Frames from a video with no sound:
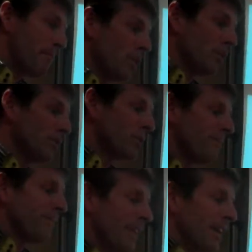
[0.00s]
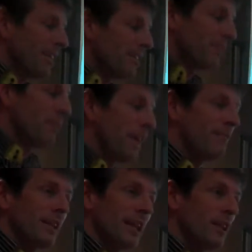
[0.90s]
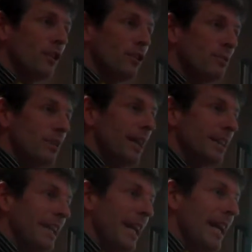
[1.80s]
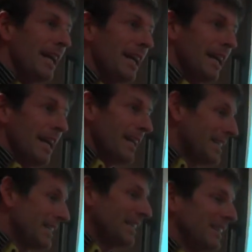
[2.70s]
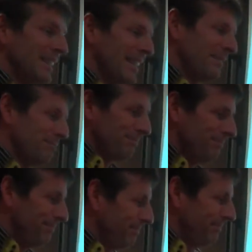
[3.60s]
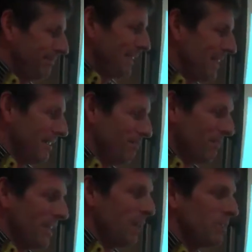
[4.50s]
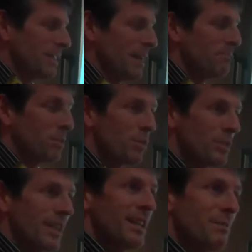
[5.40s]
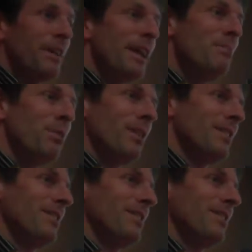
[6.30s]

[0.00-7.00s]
because the food, even at the lunch that we had today, it's still like I wouldn't say a processed meal, but